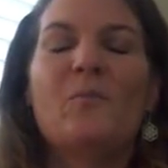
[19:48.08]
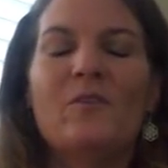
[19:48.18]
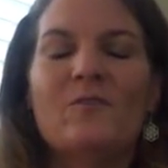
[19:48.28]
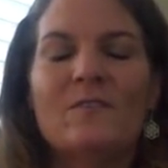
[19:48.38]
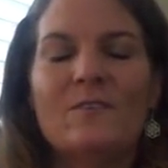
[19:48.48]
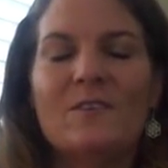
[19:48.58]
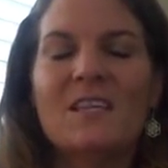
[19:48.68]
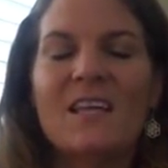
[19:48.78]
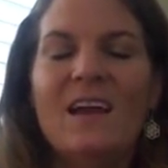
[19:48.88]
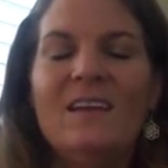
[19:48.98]
personal
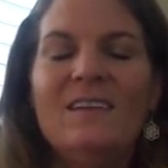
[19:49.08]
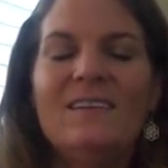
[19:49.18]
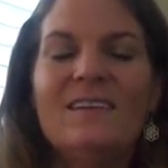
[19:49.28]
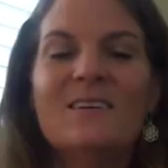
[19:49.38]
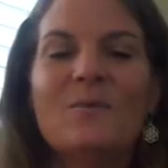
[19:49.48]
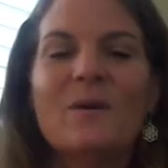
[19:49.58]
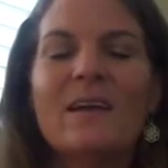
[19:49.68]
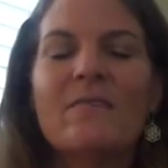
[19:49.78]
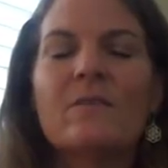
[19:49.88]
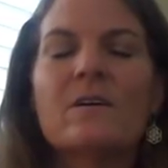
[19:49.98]
sun
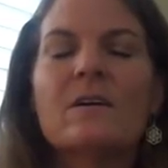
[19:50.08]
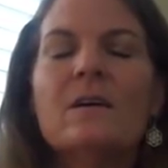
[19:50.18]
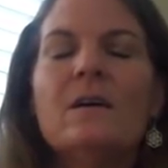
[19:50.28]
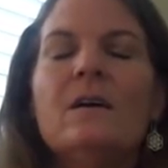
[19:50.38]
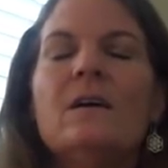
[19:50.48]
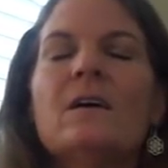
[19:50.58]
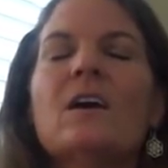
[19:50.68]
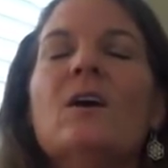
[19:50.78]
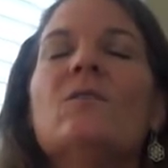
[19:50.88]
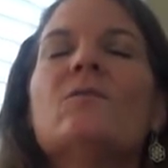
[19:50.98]
whatever
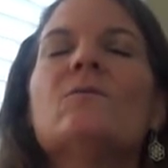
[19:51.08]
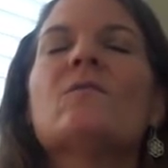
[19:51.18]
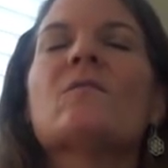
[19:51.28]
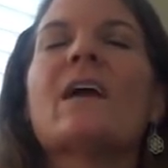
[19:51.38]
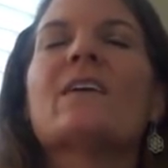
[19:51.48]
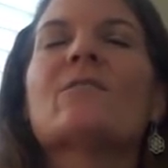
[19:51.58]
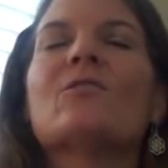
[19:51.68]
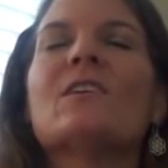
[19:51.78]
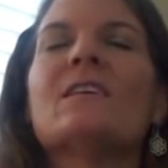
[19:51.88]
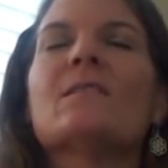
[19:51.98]
codes or
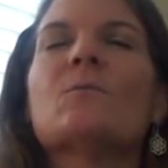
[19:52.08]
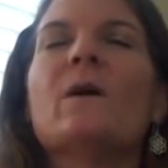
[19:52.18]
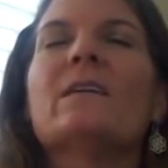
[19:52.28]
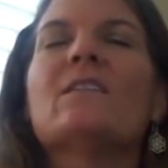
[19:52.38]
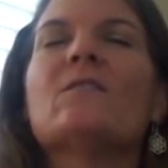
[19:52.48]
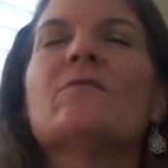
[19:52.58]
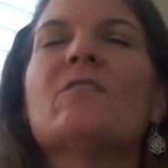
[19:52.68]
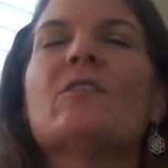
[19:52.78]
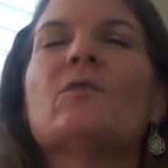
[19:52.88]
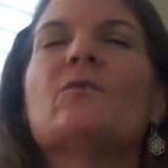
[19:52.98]
energies want to
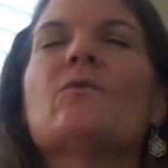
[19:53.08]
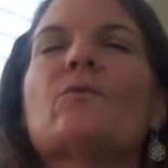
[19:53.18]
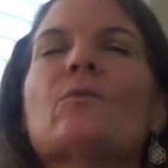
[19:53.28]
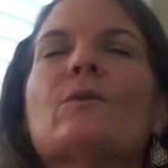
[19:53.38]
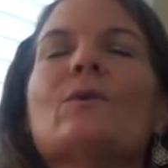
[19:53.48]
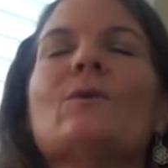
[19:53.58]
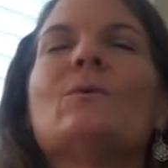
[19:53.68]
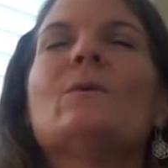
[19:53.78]
flow through.